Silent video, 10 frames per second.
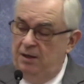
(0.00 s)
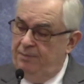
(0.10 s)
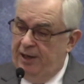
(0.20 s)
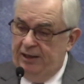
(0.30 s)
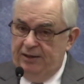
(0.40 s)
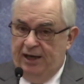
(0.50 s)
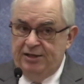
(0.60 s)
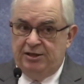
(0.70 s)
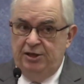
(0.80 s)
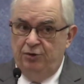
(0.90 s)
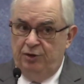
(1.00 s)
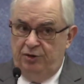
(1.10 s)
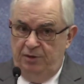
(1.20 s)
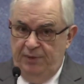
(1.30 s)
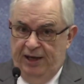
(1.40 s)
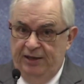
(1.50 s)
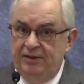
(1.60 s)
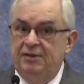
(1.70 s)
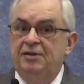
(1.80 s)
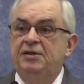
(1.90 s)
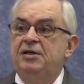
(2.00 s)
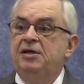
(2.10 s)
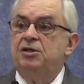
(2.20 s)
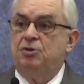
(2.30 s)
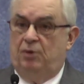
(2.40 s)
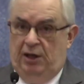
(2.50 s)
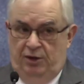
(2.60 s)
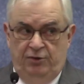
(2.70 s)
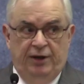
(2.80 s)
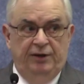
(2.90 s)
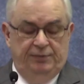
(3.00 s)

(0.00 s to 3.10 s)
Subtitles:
But I see you're a good man, so I'll do it.